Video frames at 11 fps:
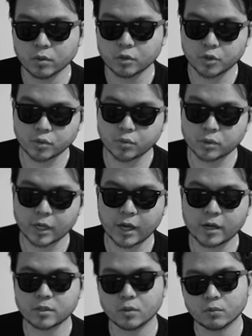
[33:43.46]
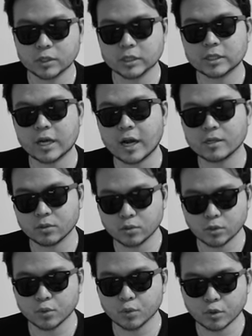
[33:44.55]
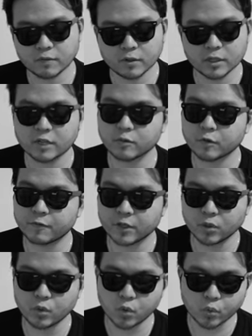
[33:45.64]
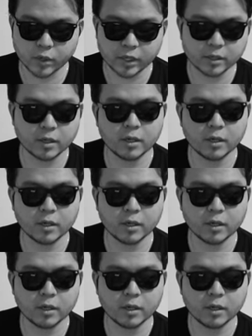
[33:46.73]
your true size or a size or two over. They will fit you great.